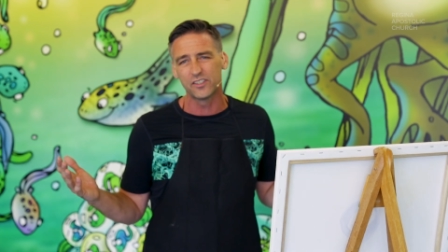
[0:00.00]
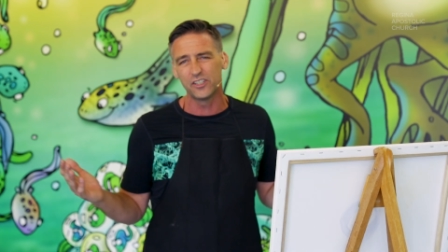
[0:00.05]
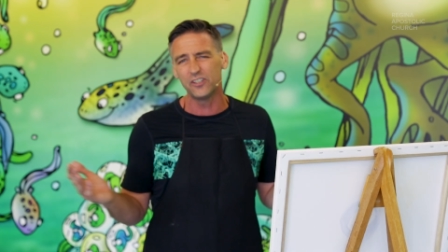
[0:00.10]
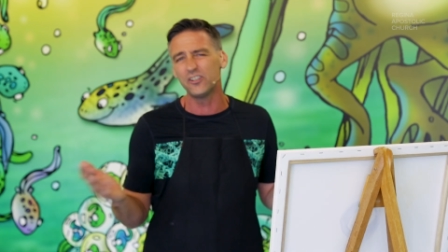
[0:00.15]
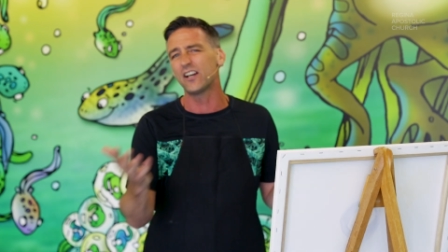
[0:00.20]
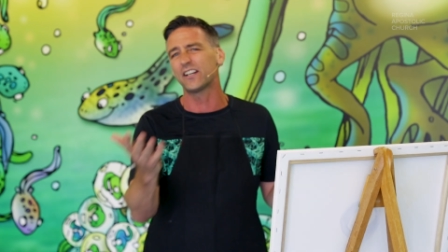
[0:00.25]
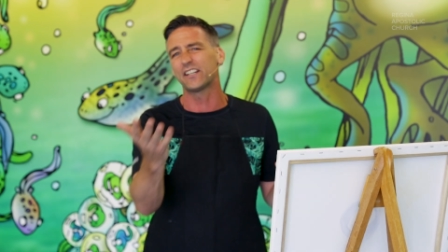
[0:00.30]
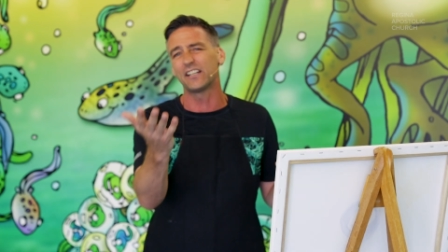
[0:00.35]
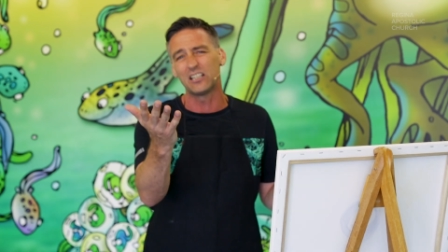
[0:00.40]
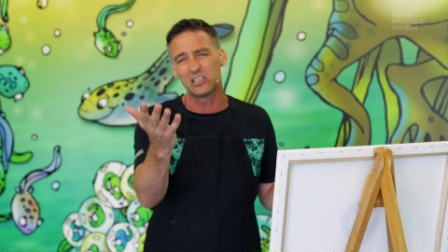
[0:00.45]
You're
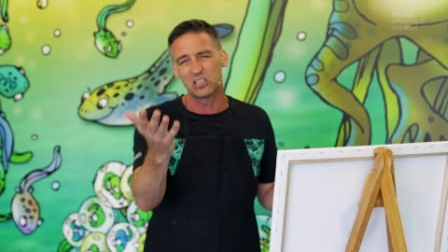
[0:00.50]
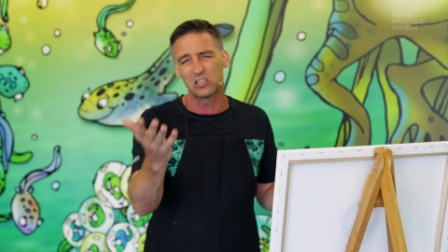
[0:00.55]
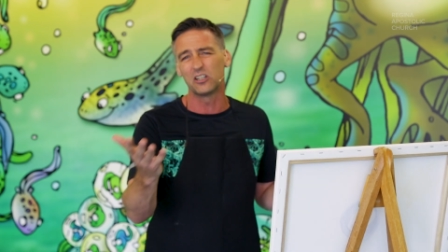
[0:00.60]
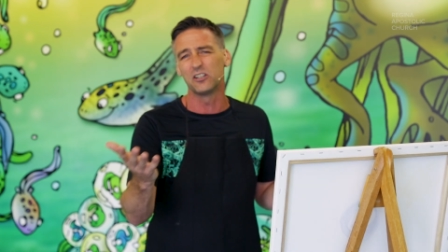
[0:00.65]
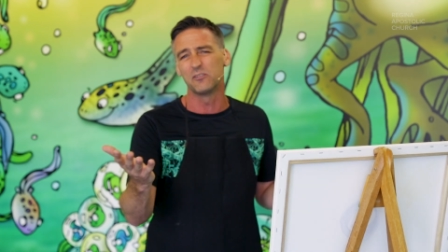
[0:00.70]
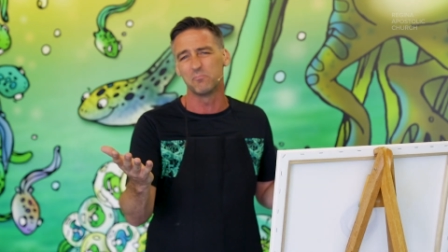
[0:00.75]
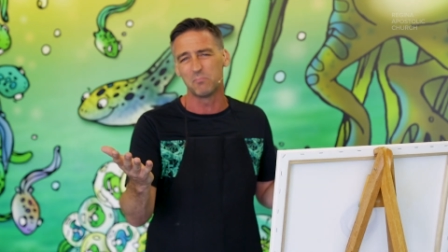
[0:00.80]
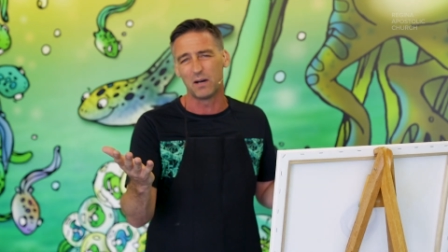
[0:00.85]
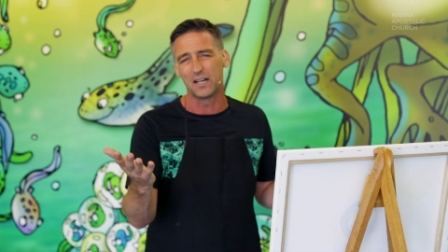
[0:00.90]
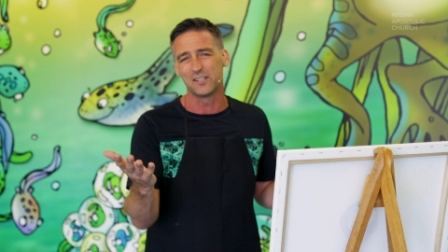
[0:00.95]
not going to
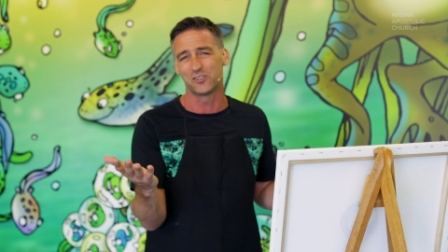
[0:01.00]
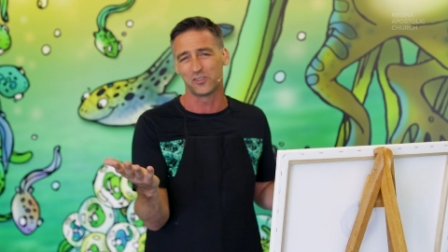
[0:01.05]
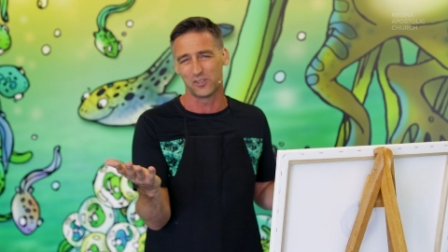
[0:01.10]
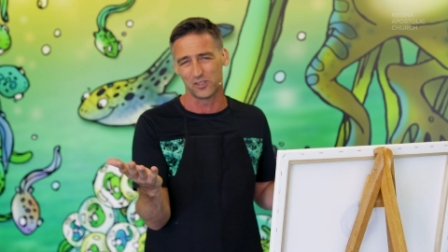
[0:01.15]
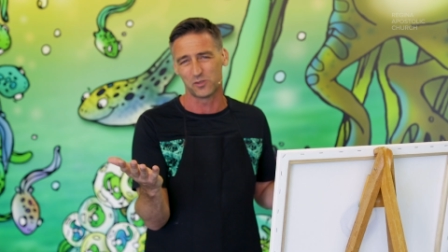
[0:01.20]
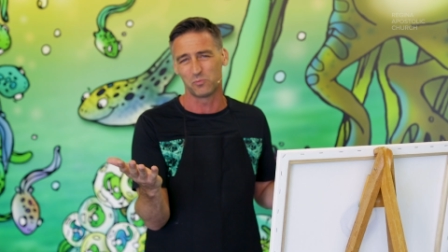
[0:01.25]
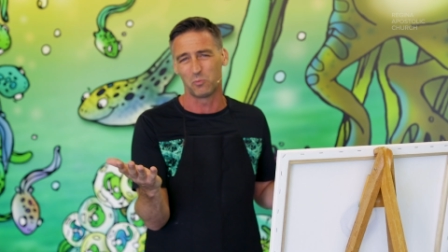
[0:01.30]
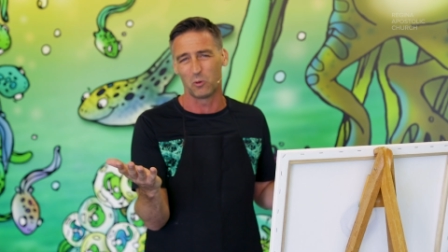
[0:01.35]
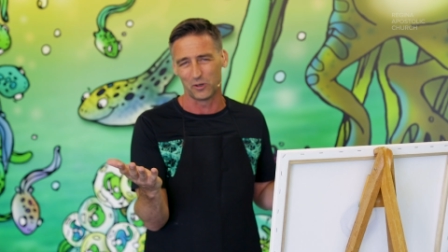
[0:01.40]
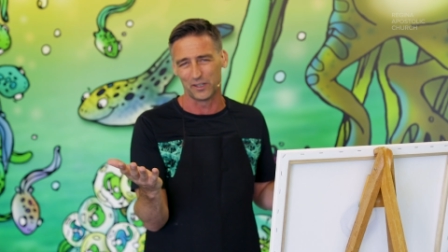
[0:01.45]
learn much
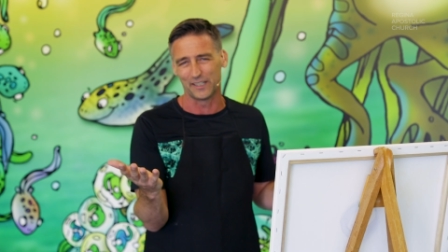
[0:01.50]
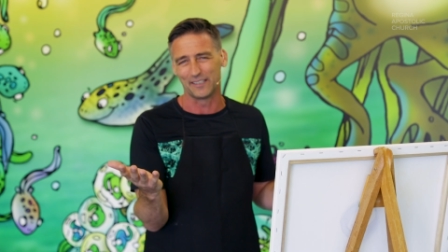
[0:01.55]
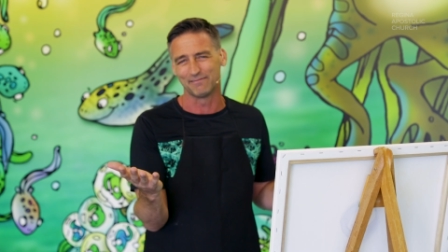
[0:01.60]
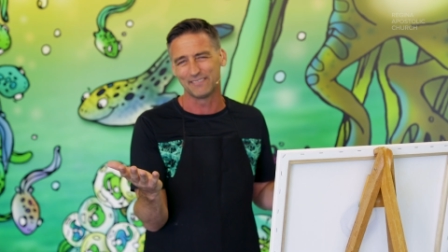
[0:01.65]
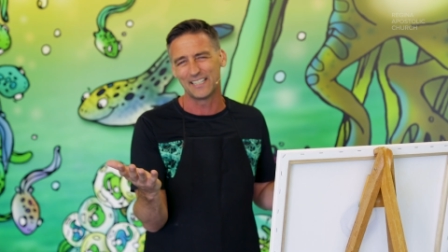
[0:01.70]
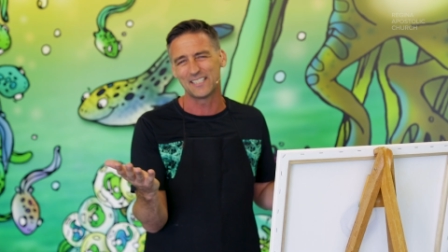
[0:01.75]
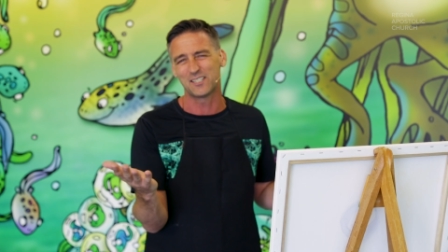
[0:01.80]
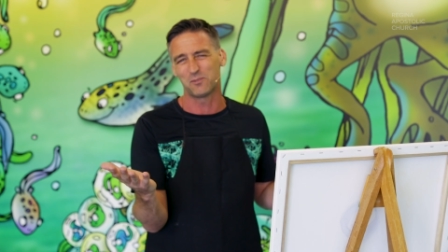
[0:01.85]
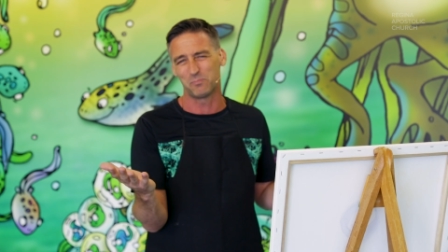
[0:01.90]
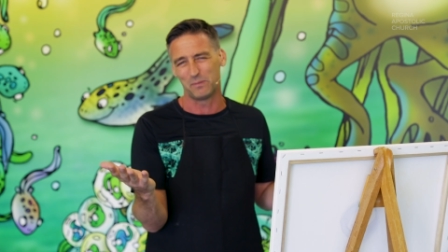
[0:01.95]
this morning,
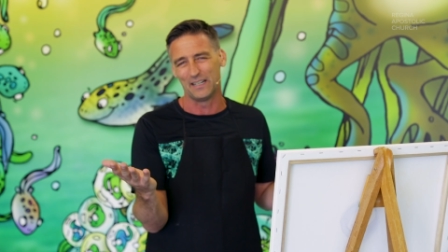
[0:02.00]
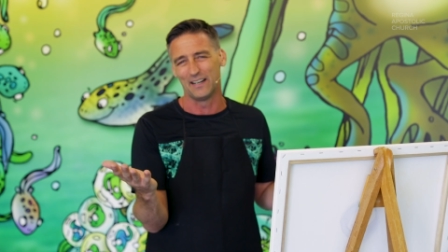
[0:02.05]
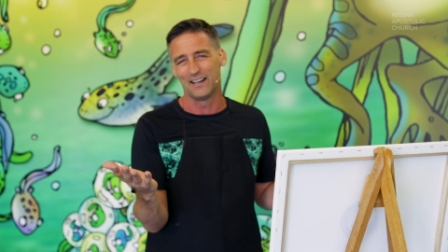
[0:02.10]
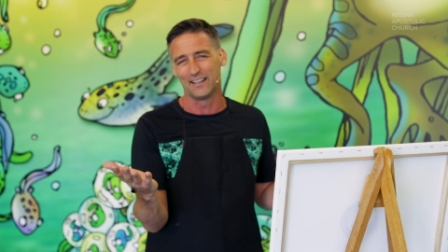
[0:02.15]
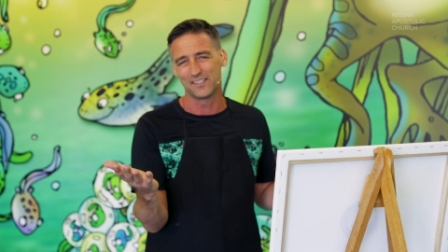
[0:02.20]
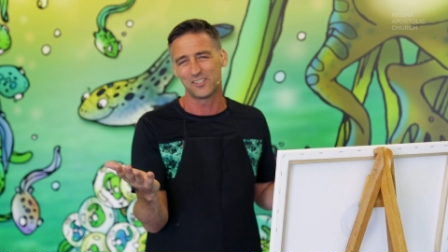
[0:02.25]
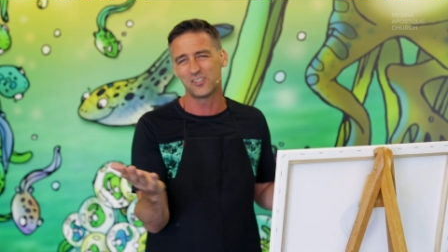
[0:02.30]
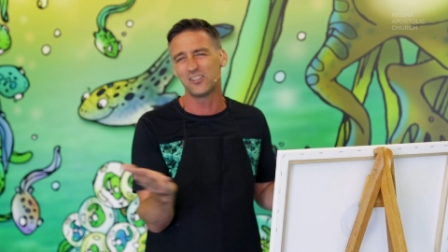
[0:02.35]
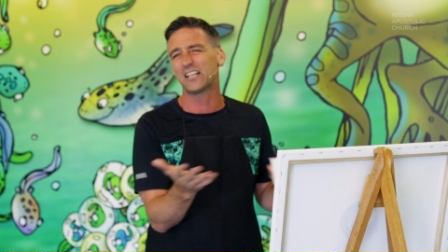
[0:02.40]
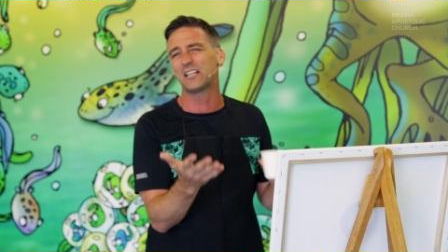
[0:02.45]
let's be
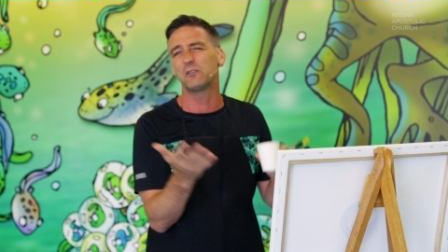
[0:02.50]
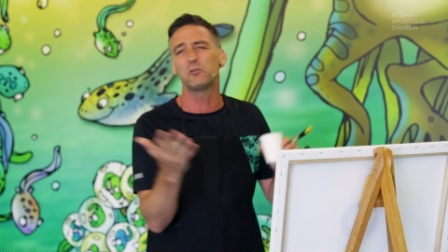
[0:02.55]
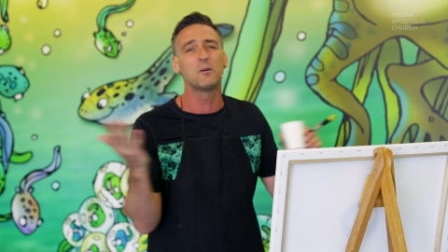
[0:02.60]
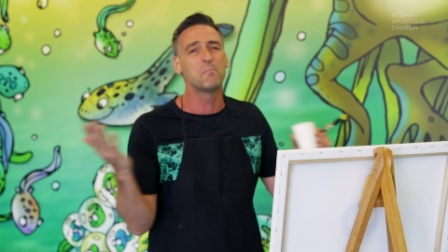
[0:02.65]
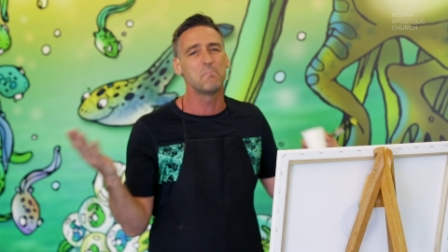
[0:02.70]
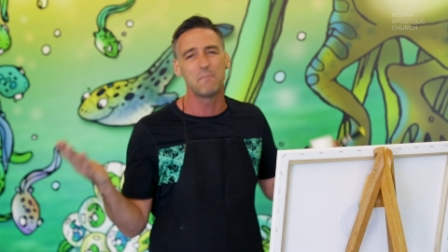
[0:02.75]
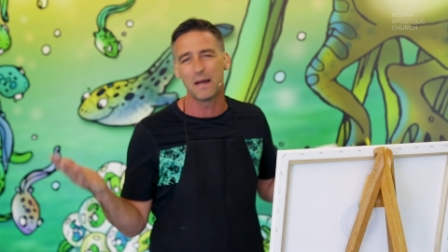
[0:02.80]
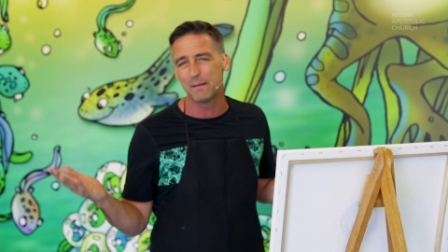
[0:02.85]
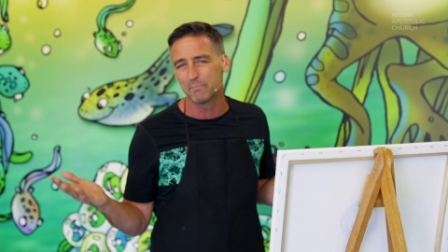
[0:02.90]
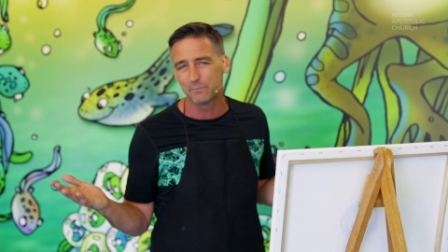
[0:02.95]
honest. You're not going to
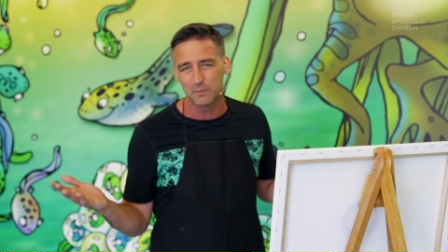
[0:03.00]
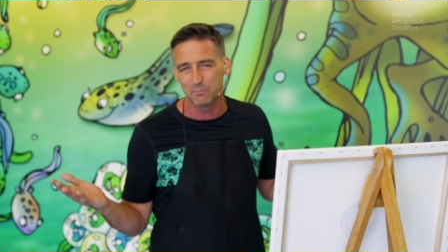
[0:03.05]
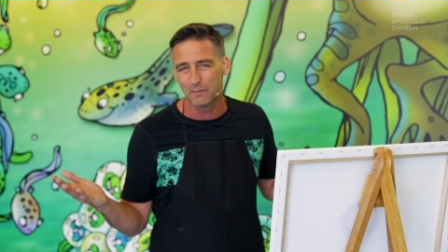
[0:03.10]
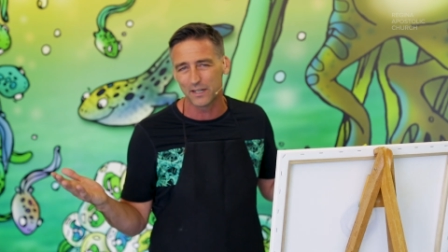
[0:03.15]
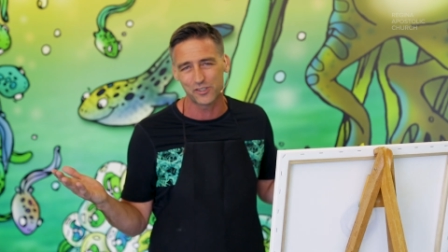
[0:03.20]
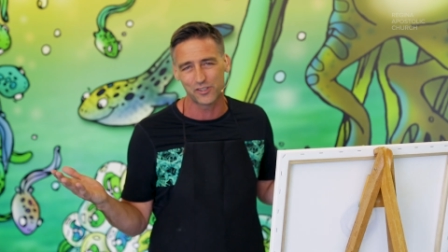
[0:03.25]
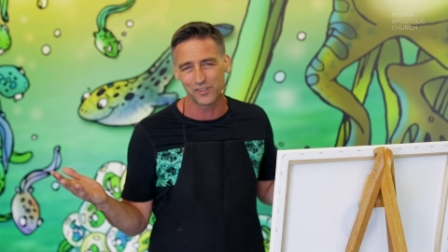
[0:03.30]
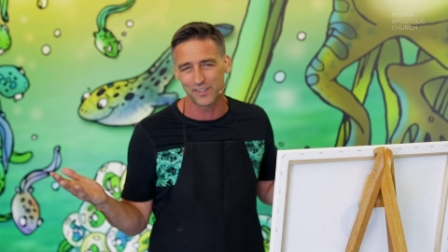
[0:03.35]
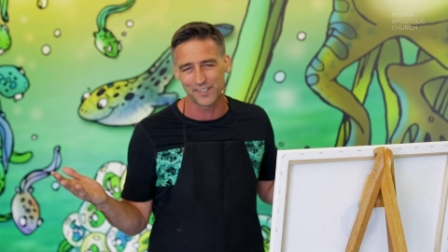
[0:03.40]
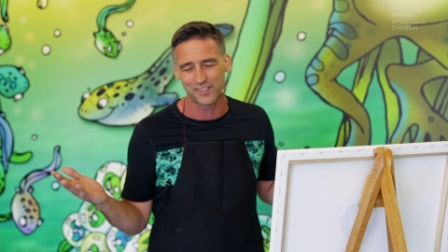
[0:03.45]
remember
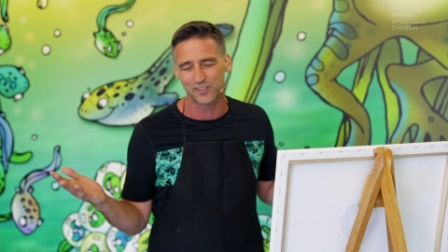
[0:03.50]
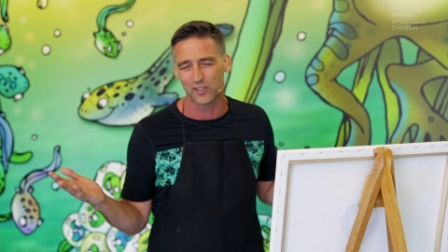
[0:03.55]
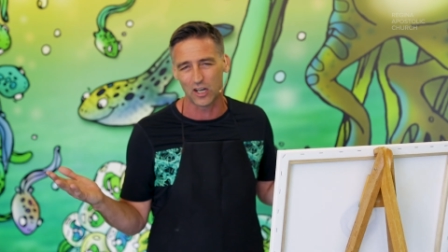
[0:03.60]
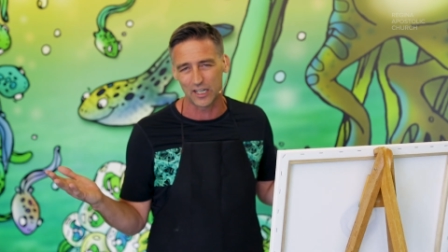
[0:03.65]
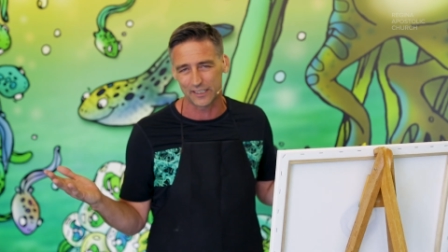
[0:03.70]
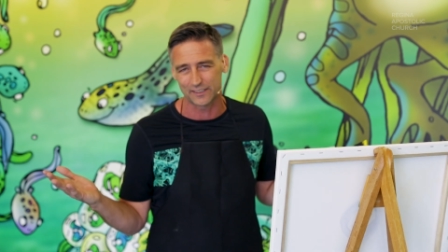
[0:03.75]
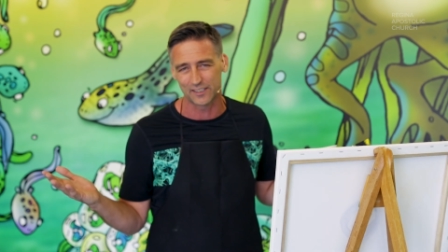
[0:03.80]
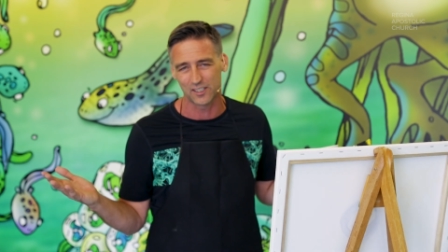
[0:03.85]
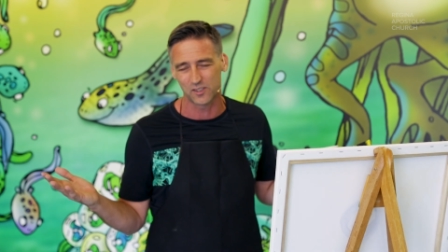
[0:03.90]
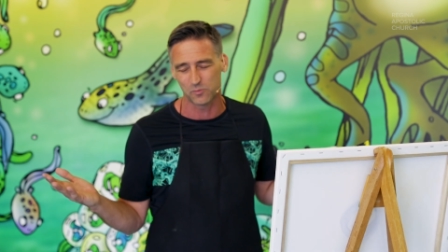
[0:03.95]
much of this
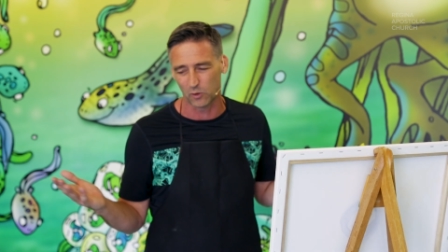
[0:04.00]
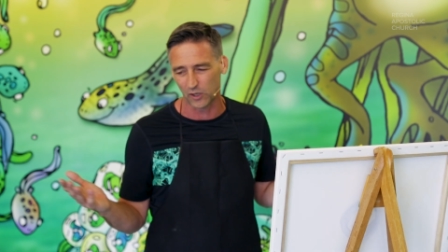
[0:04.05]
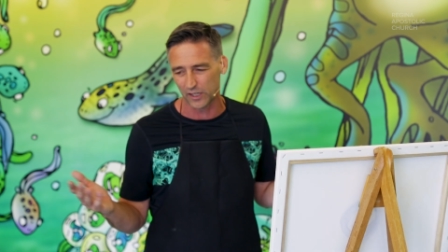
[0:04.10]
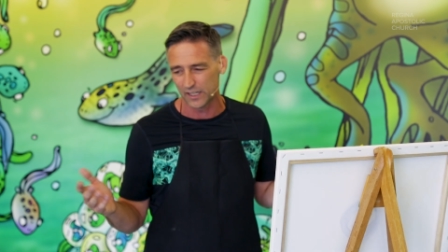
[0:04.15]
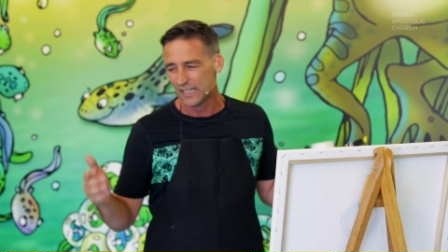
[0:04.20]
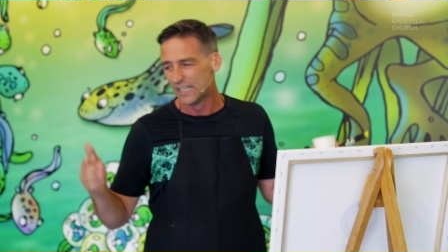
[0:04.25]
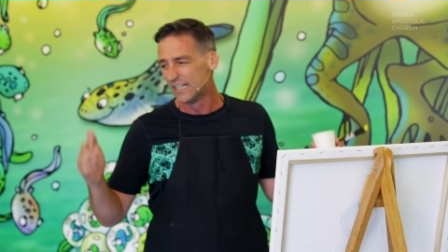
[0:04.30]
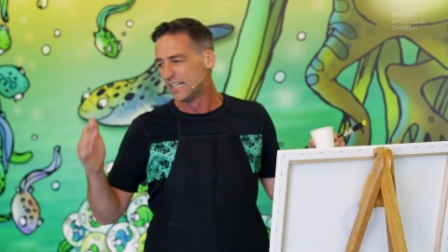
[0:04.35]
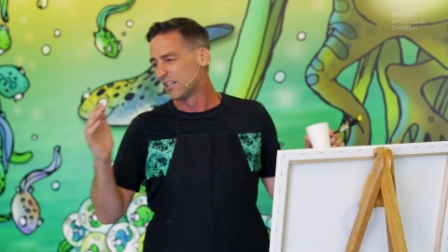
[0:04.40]
talk this morning.